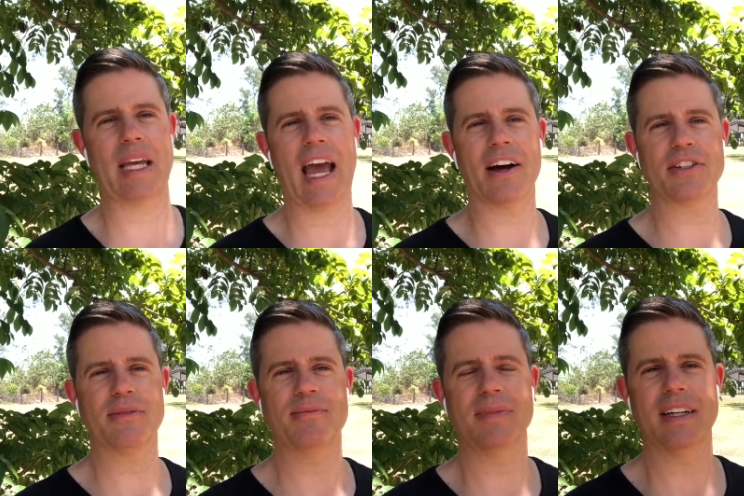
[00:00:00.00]
me out.
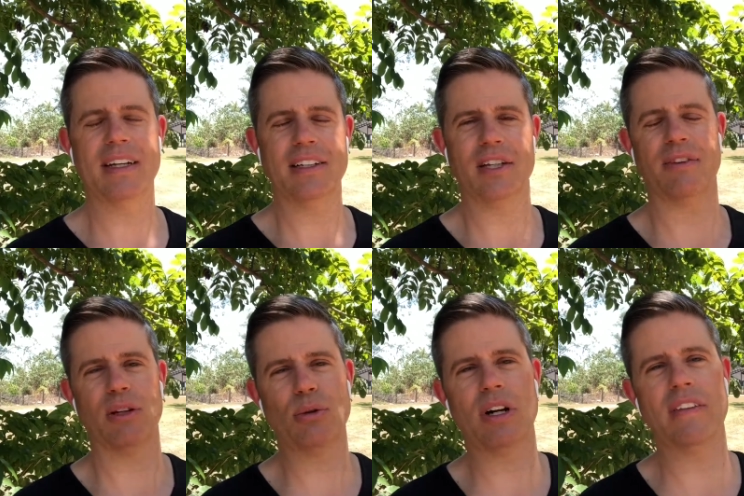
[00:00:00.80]
So if you
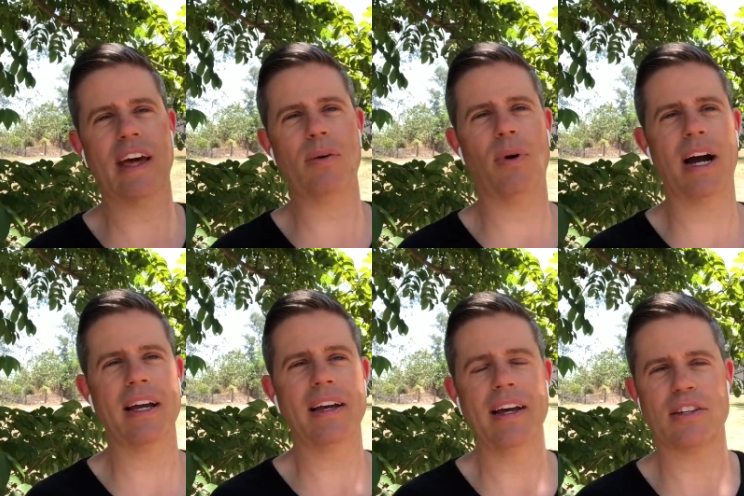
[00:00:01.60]
look at it that
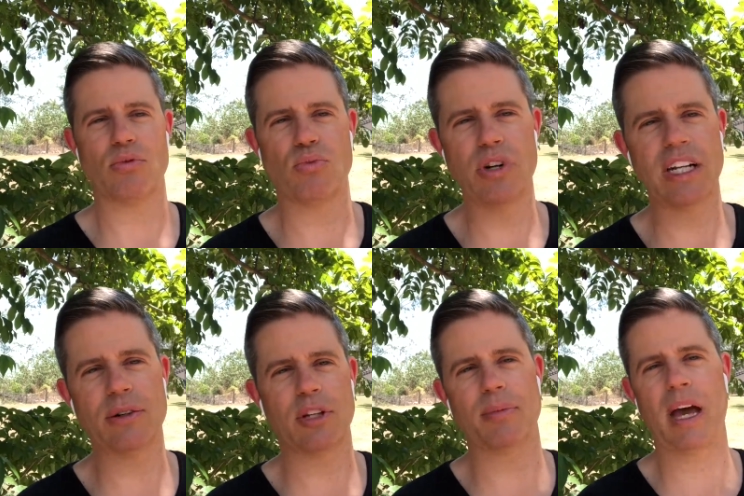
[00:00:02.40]
way, it's a
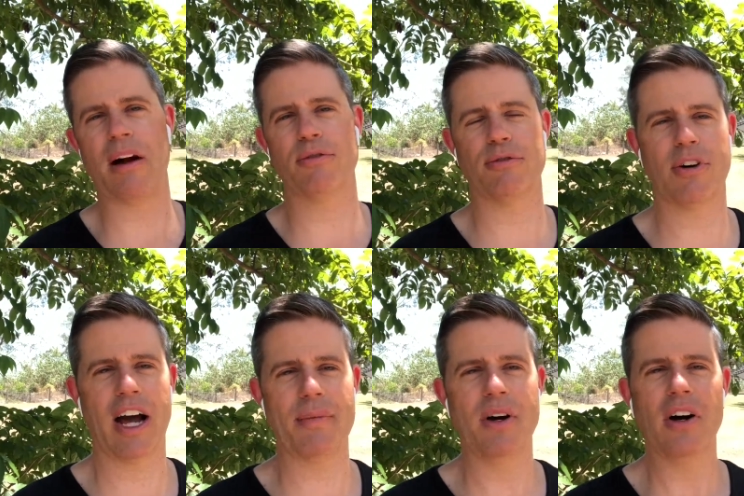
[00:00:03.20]
really, really powerful
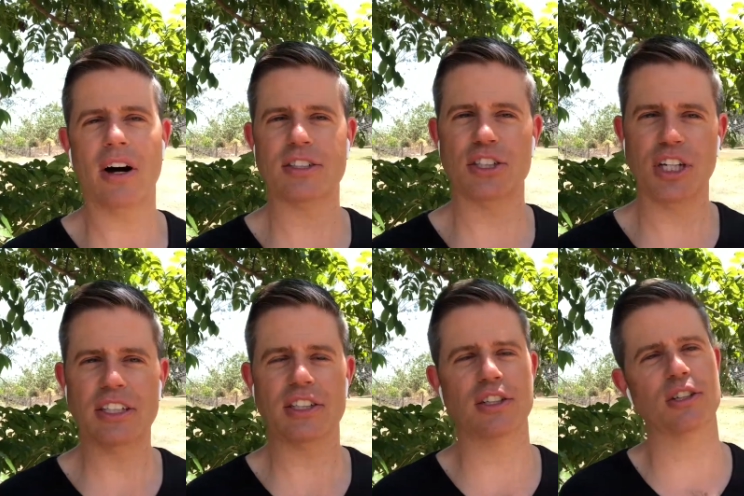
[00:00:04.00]
frame. I
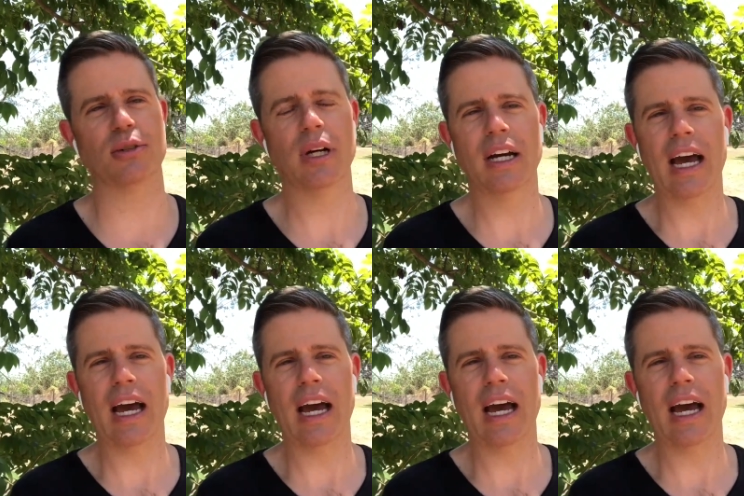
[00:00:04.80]
suggest you do.